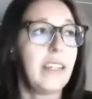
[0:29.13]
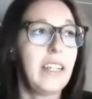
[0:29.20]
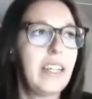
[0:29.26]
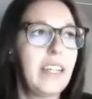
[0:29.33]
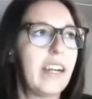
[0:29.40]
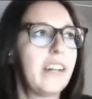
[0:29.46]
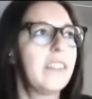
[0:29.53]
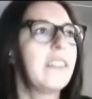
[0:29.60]

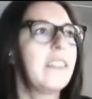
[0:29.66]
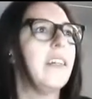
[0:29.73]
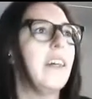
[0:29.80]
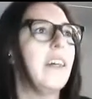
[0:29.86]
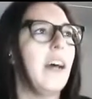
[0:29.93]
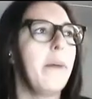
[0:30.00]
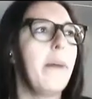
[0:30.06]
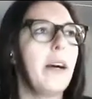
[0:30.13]
years
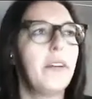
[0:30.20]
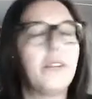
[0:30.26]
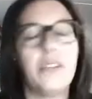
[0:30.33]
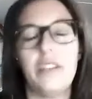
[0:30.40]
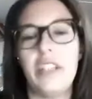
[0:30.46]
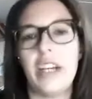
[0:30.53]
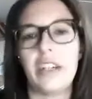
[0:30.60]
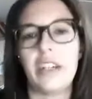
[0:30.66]
about
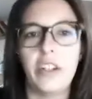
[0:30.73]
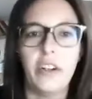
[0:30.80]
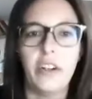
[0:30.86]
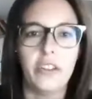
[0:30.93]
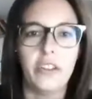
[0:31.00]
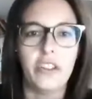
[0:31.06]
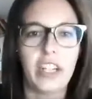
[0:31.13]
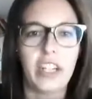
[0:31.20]
the
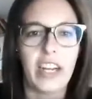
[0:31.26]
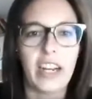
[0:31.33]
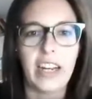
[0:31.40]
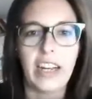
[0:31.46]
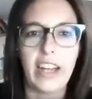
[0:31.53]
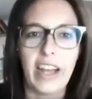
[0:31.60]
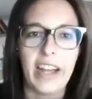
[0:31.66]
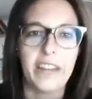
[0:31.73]

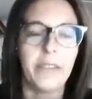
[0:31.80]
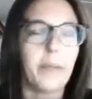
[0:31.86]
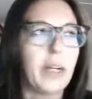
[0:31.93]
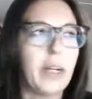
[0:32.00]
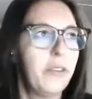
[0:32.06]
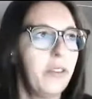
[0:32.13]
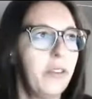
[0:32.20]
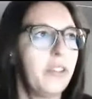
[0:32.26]
archaeological and
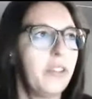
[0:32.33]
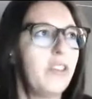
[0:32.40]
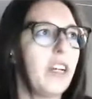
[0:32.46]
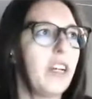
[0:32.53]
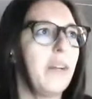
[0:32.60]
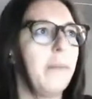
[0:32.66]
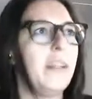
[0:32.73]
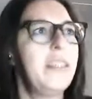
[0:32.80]

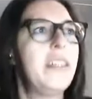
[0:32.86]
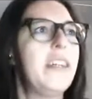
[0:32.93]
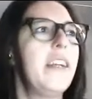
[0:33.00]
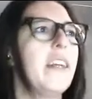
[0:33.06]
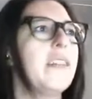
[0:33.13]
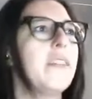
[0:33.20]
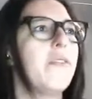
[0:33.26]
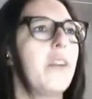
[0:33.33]
paleontological
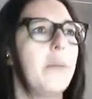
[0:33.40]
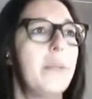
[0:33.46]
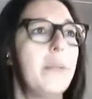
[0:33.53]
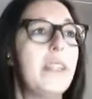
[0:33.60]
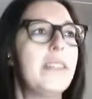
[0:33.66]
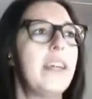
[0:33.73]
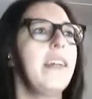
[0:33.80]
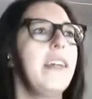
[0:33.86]
materials from the
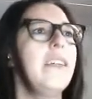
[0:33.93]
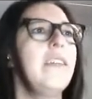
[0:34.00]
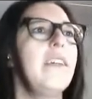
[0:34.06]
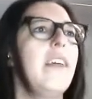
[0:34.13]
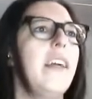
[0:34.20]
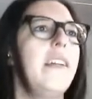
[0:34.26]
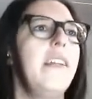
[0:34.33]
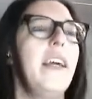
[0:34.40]
site,
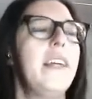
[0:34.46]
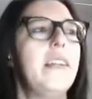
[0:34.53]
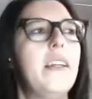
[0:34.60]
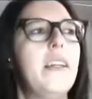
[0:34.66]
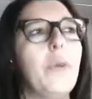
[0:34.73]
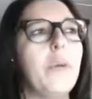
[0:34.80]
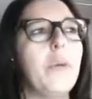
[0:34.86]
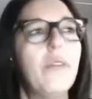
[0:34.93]
and
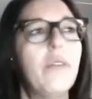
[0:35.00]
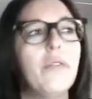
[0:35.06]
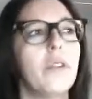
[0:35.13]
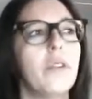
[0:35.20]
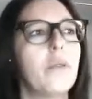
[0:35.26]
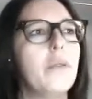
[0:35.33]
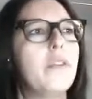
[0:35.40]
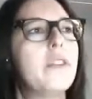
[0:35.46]
then we will
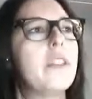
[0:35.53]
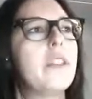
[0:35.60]
focus